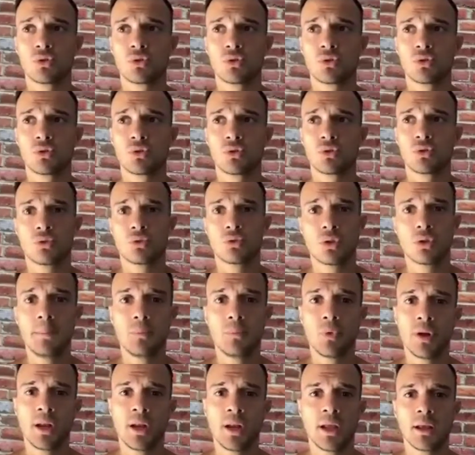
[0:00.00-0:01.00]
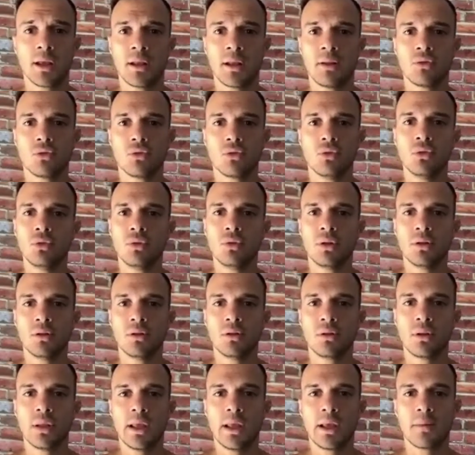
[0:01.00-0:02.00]
to keep winning and
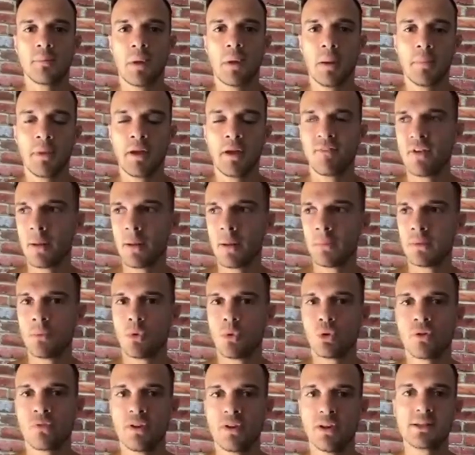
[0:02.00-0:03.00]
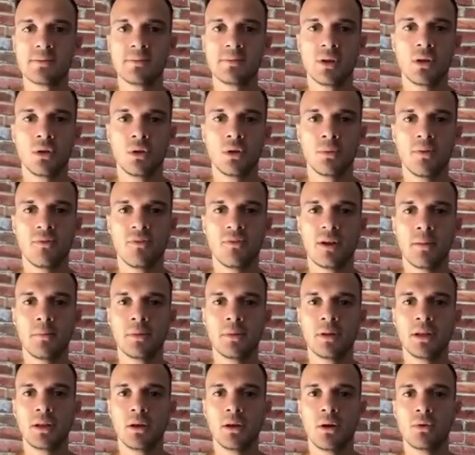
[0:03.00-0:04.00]
like my family motivates me, you know, my
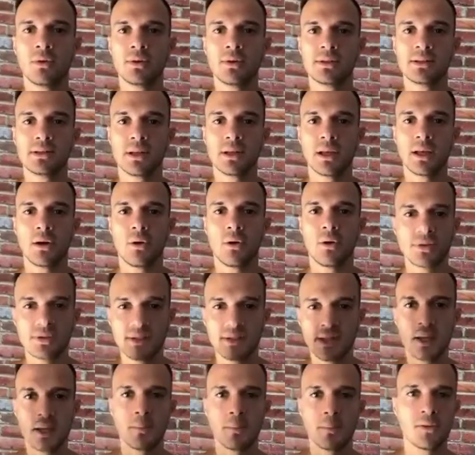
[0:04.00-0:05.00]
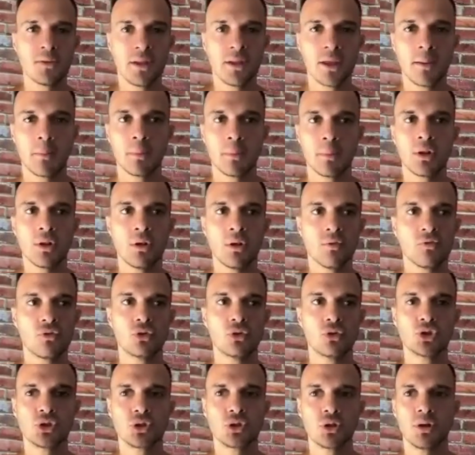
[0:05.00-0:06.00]
family always think about them and their
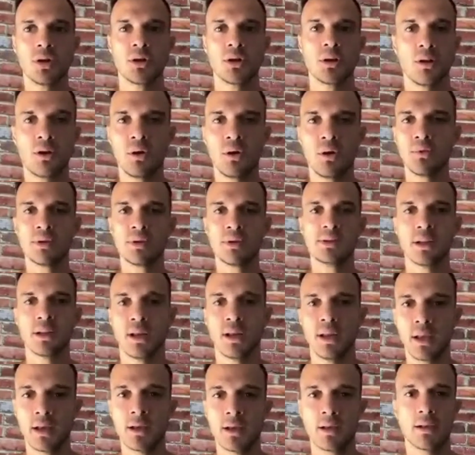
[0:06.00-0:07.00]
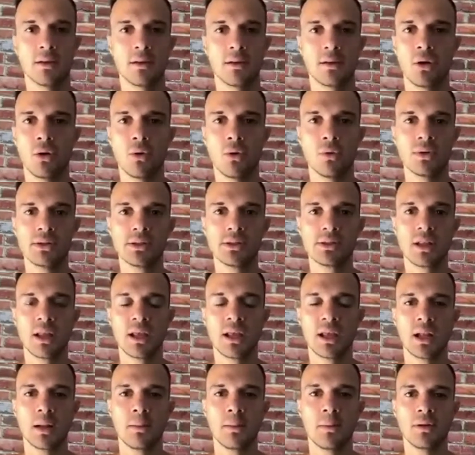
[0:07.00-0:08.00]
future and always
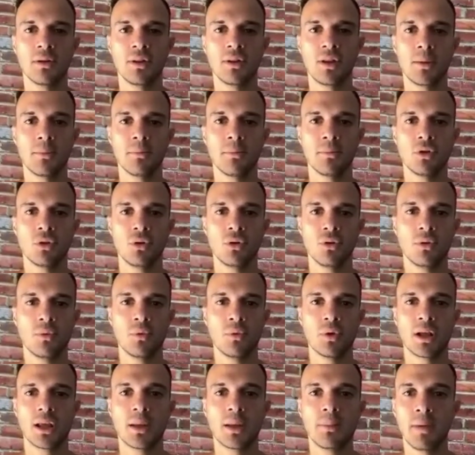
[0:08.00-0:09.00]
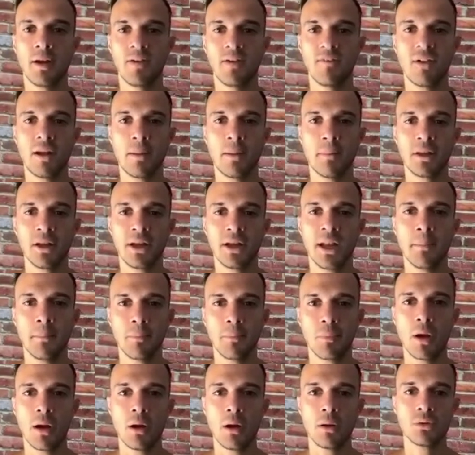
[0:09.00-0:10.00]
thinking about them, you know, I want to keep my family name
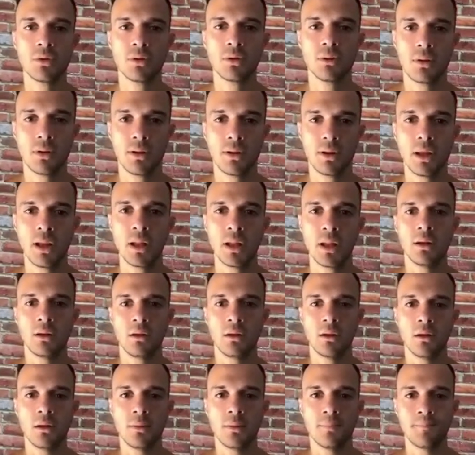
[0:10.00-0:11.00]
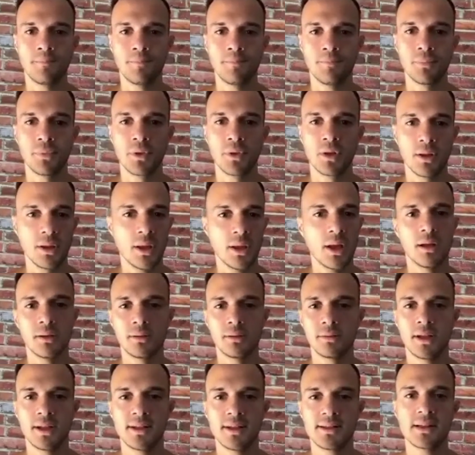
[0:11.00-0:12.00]
proud and yeah,
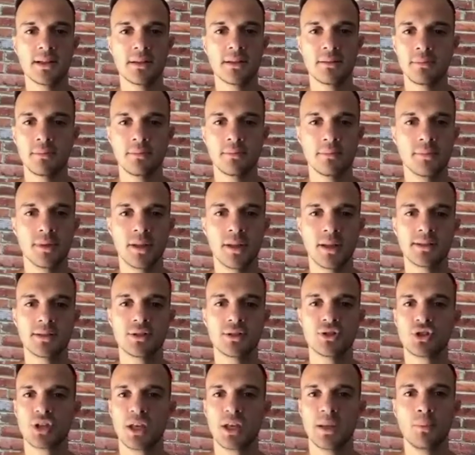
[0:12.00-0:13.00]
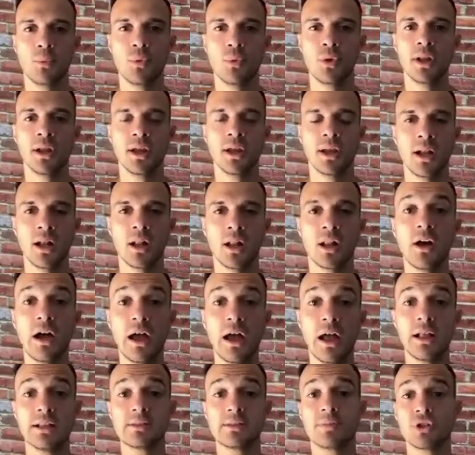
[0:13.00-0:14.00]
that's it. That's it. Just keep winning and
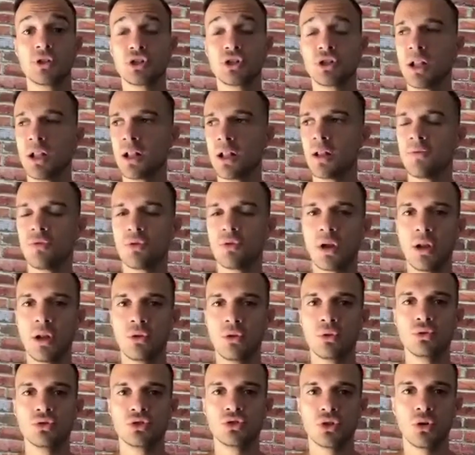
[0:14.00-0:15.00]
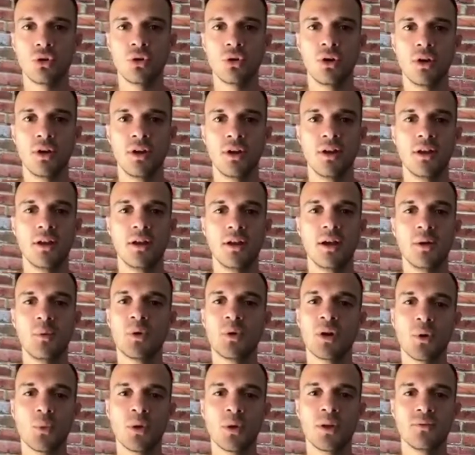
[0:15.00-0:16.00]
especially I love what I do, so I
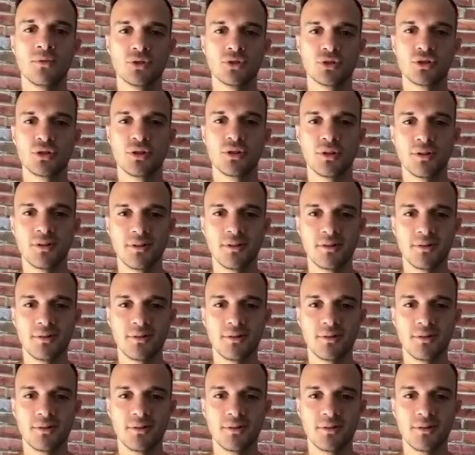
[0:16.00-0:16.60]
want to win for sure.